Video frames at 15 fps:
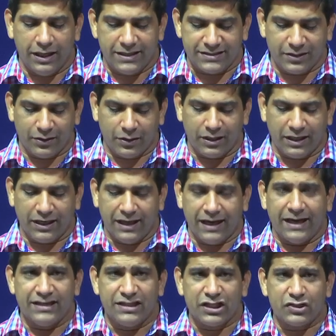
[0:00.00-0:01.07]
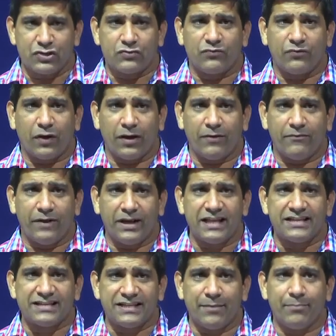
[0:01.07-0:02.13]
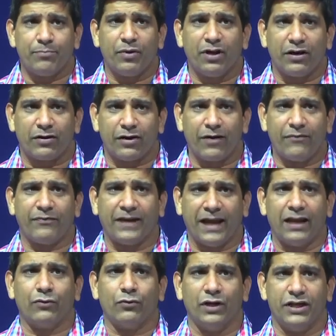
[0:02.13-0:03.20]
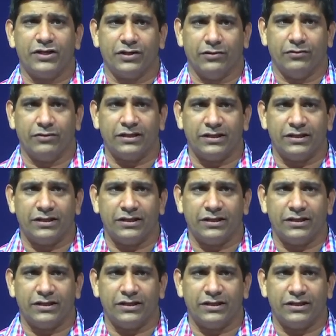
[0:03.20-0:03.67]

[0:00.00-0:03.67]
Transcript: So just for a very simple rough calculation,